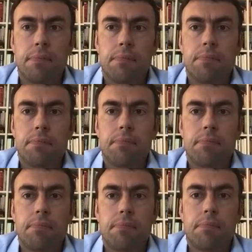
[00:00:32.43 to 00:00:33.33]

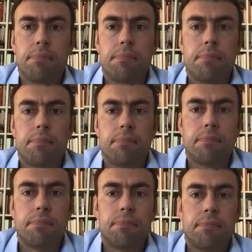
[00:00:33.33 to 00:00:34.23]

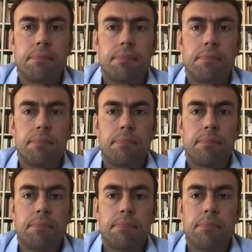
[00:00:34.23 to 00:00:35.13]

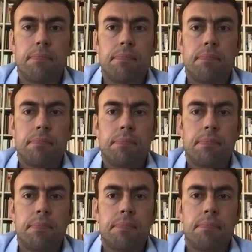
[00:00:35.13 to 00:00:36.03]

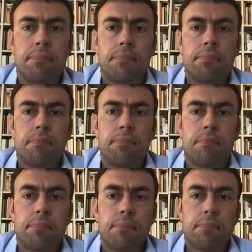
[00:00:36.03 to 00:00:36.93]

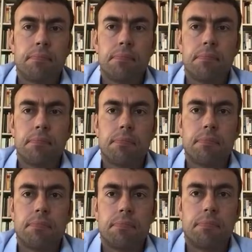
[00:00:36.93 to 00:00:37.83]

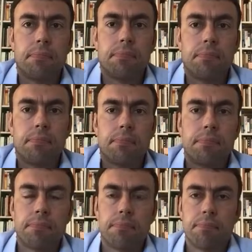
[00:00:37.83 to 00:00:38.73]

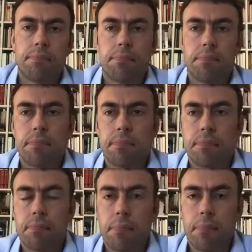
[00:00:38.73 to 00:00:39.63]
No words are spoken by the person on screen.